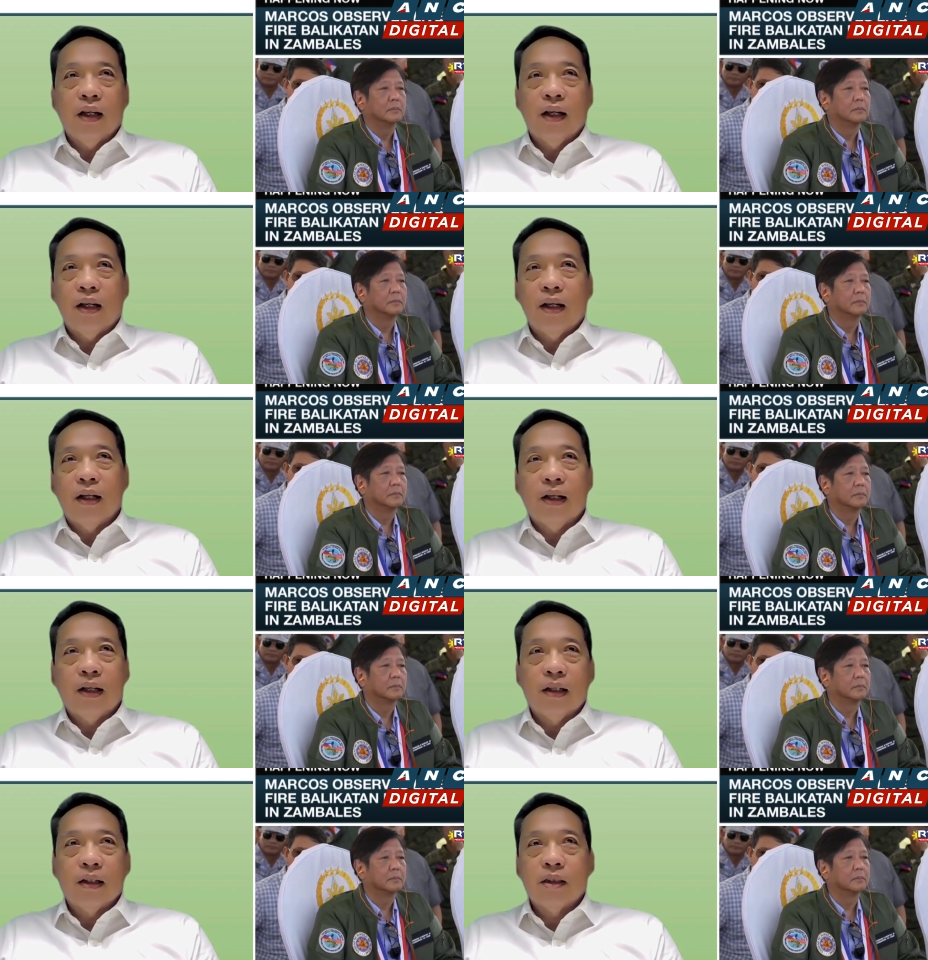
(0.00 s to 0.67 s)

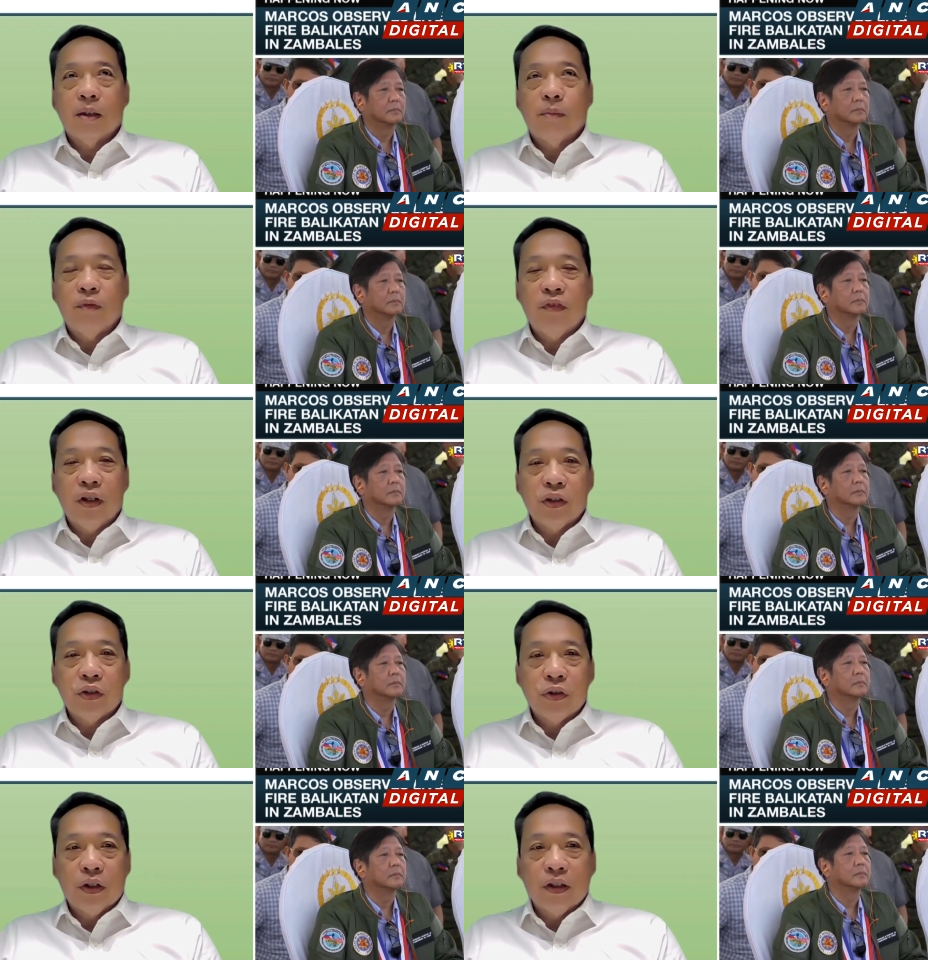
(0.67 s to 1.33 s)
Speaker 1: uh, some of the
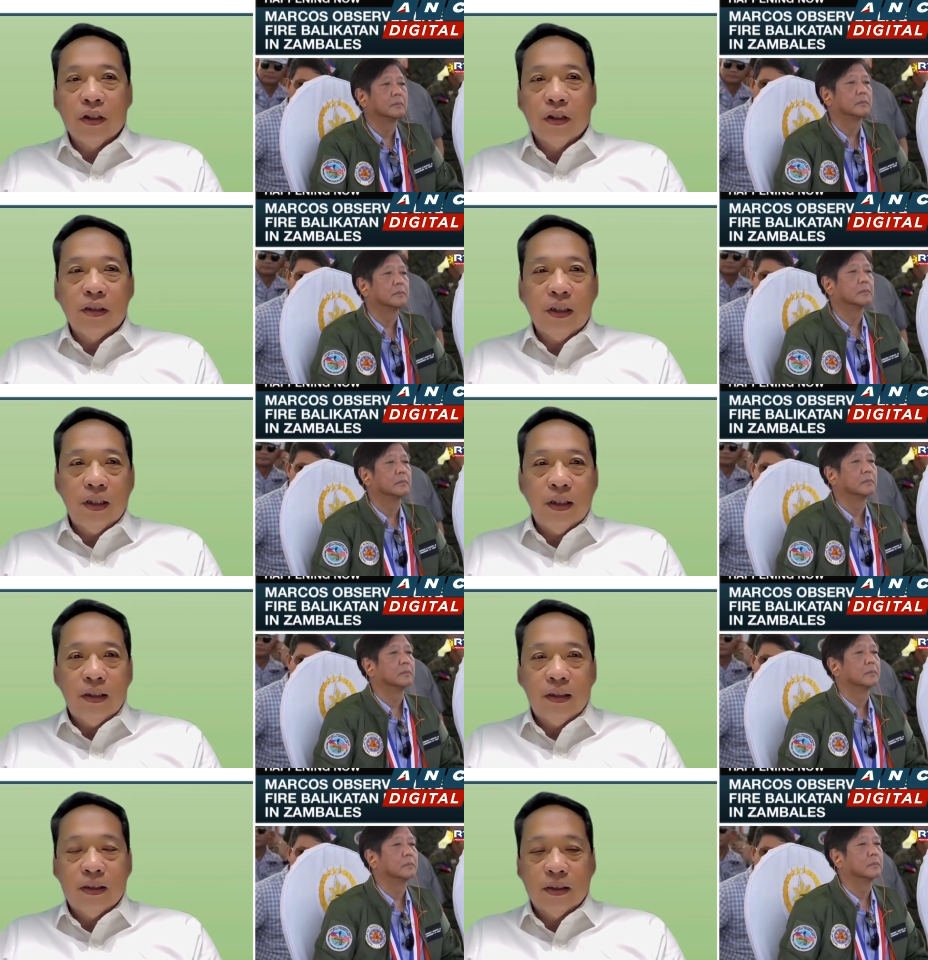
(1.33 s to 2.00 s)

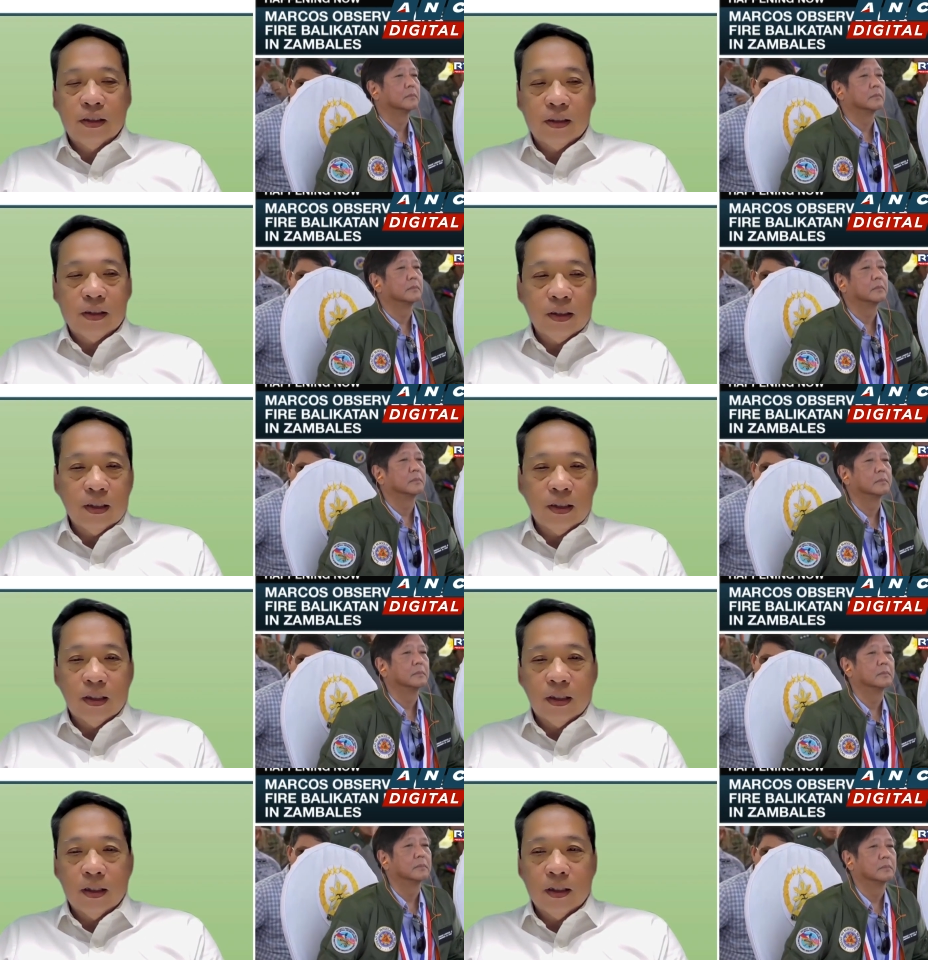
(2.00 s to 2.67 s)
uncertainties,
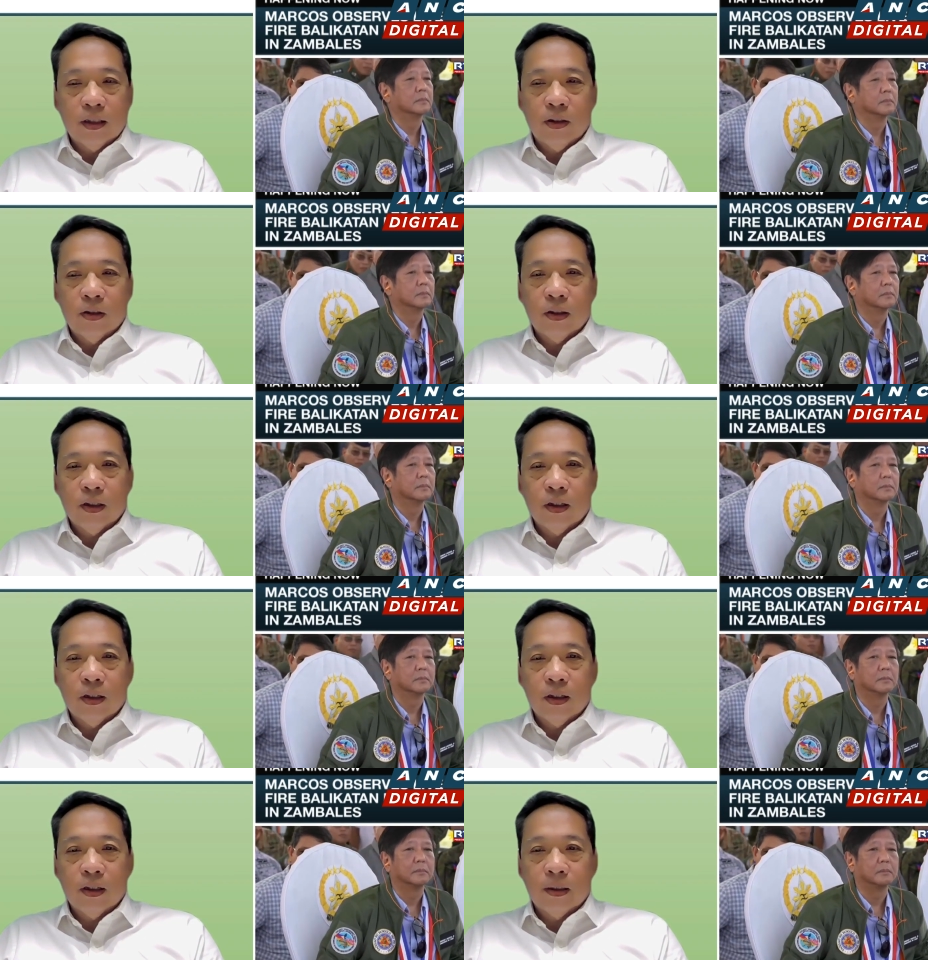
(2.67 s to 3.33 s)
uh, you know,
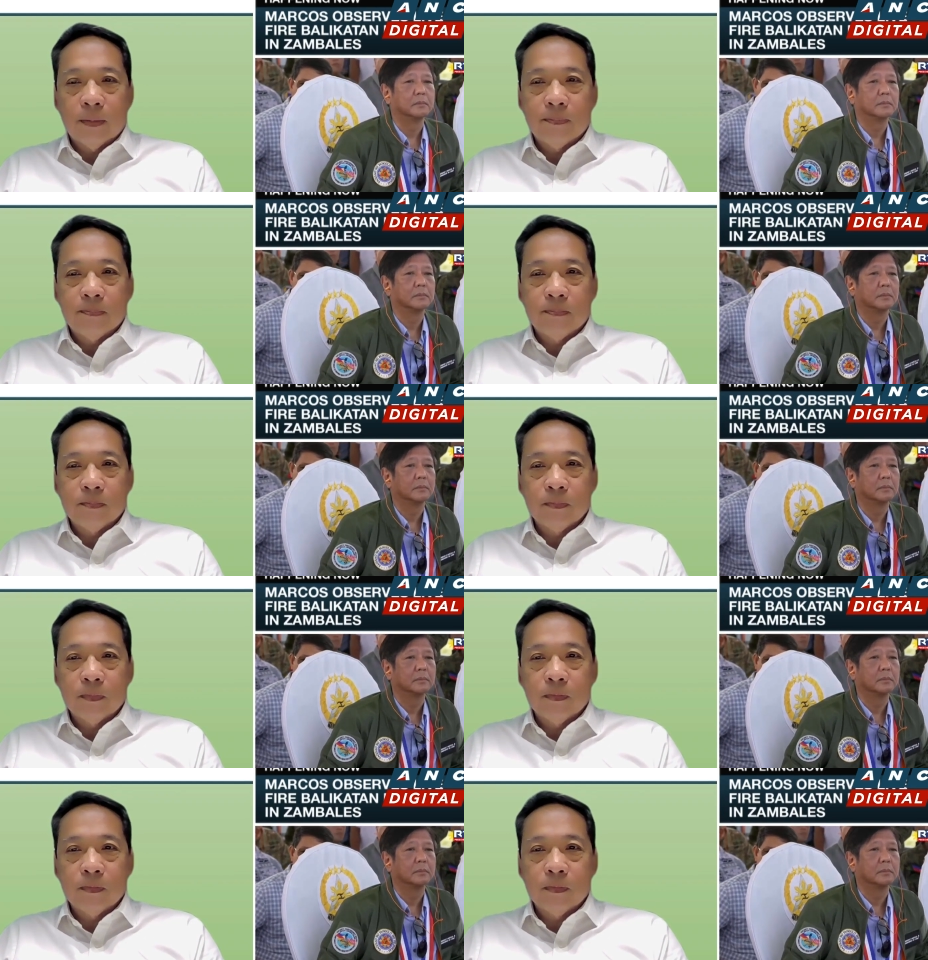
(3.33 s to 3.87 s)
um,